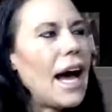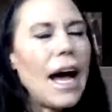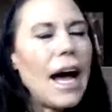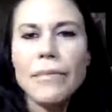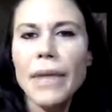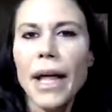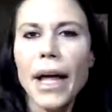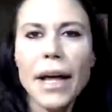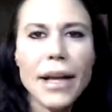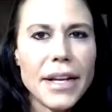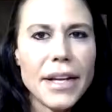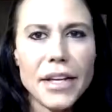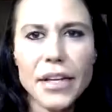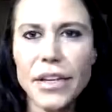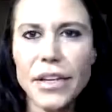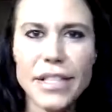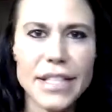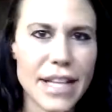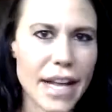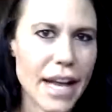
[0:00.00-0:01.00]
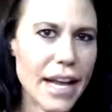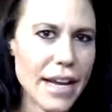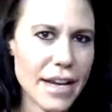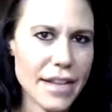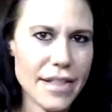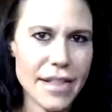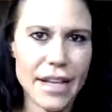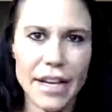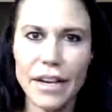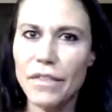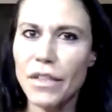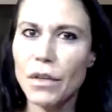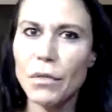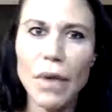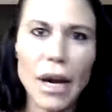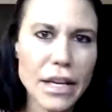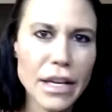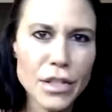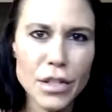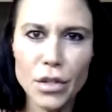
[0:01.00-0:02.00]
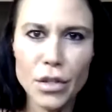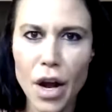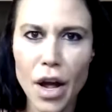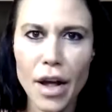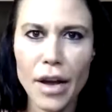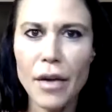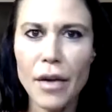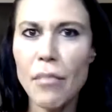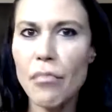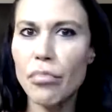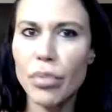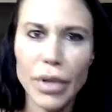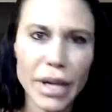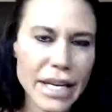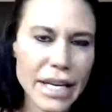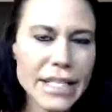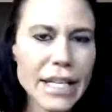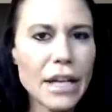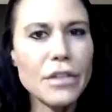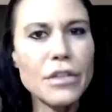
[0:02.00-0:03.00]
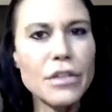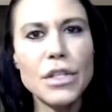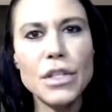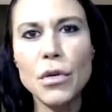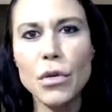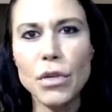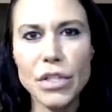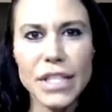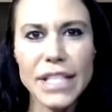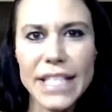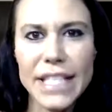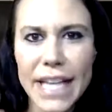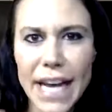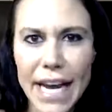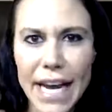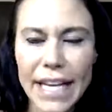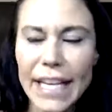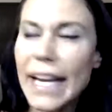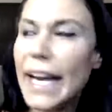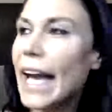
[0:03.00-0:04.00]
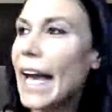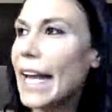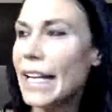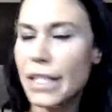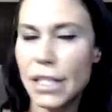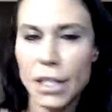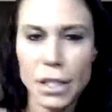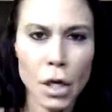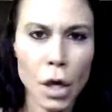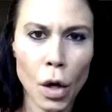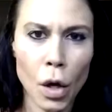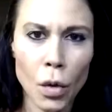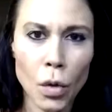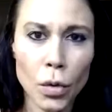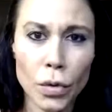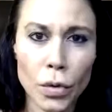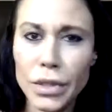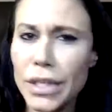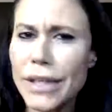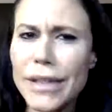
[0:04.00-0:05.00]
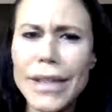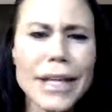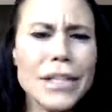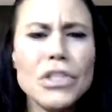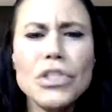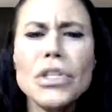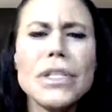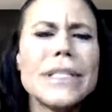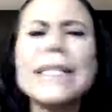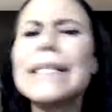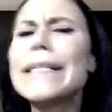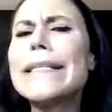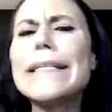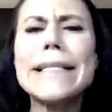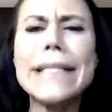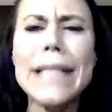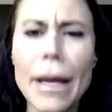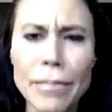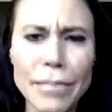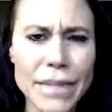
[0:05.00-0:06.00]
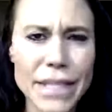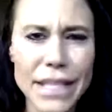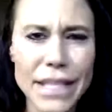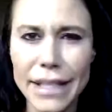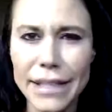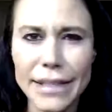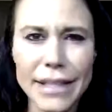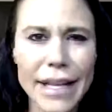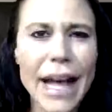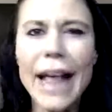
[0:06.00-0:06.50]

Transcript: I'm not here to say that if the restaurant brings out your steak and it's cold, that just accept it.